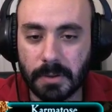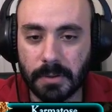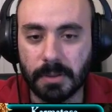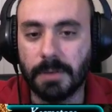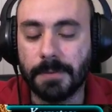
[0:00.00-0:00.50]

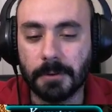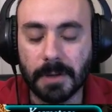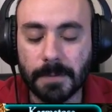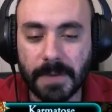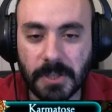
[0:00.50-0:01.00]
if you're
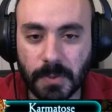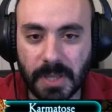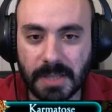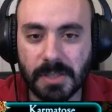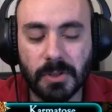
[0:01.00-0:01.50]
ever faced with
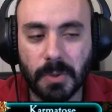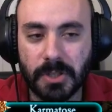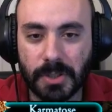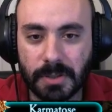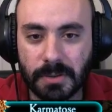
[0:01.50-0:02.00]
that
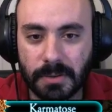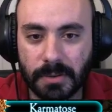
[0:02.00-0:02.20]
situation,